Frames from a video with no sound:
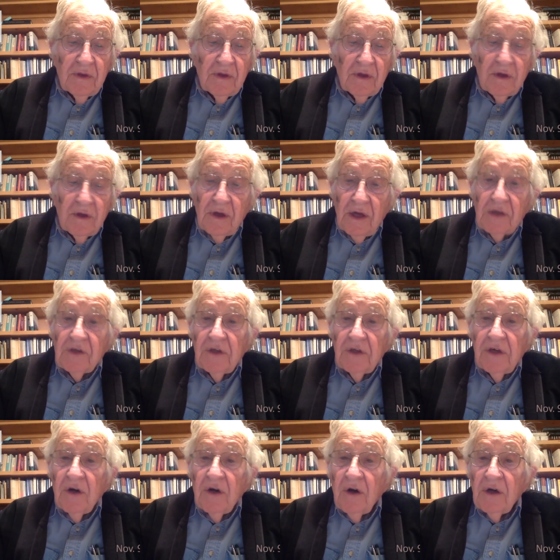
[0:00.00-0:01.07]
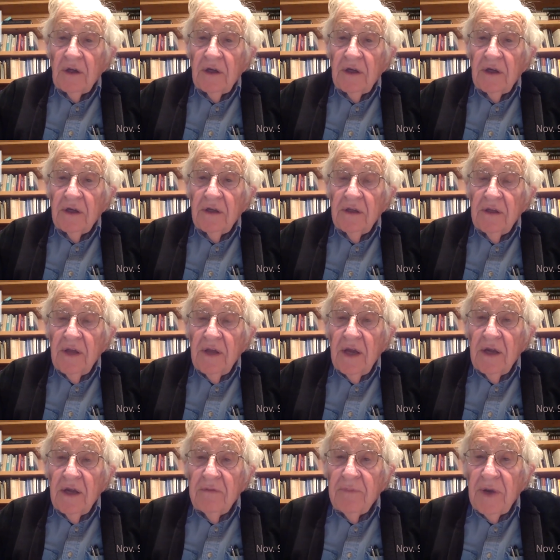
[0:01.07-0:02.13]
Actually, hardly a day
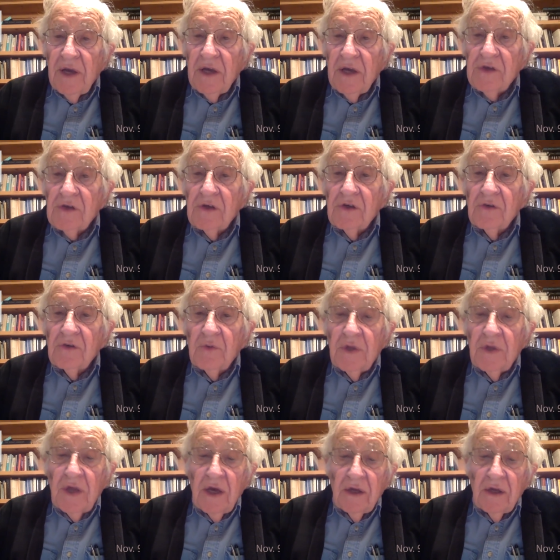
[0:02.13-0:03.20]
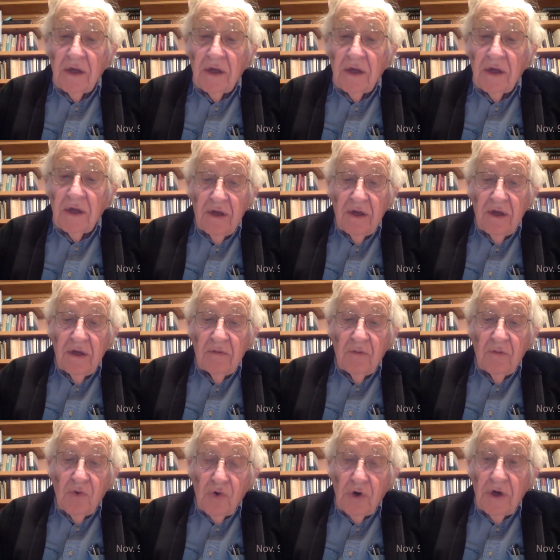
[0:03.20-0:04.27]
passes without
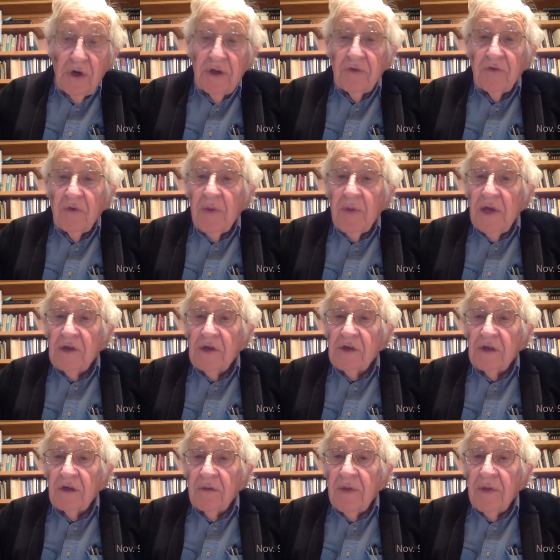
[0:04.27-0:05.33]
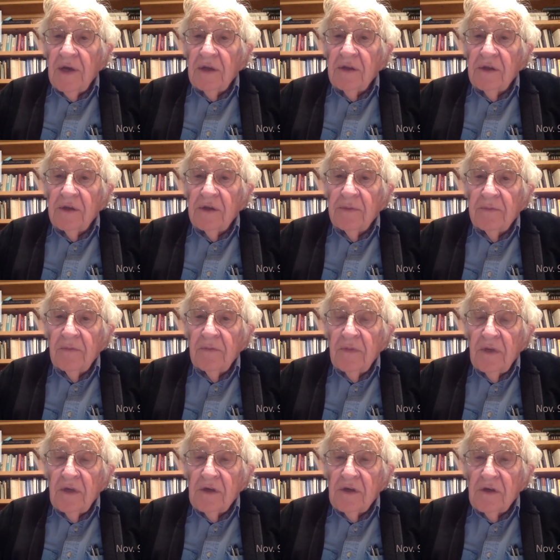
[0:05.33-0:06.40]
more information about the
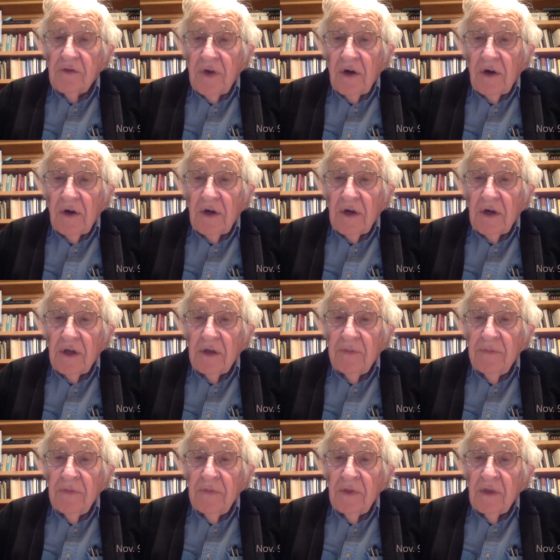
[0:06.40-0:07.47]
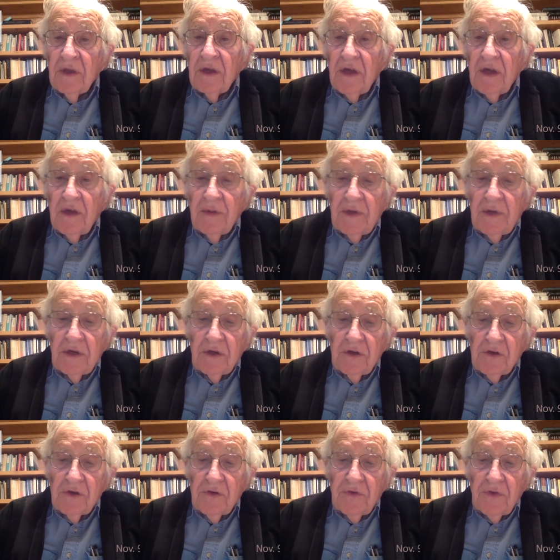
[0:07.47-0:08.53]
severity and imminence
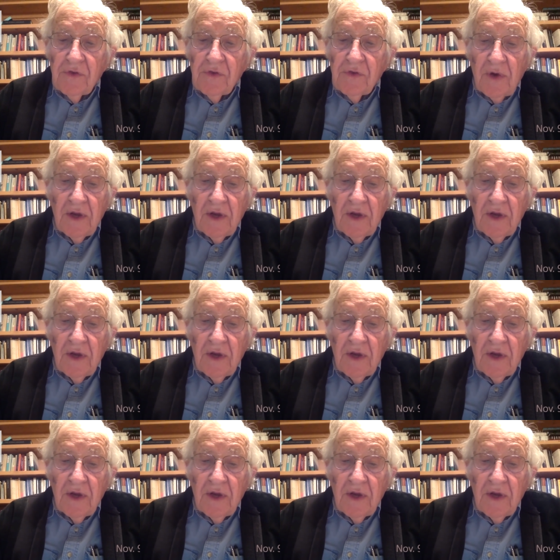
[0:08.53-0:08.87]
of the threat.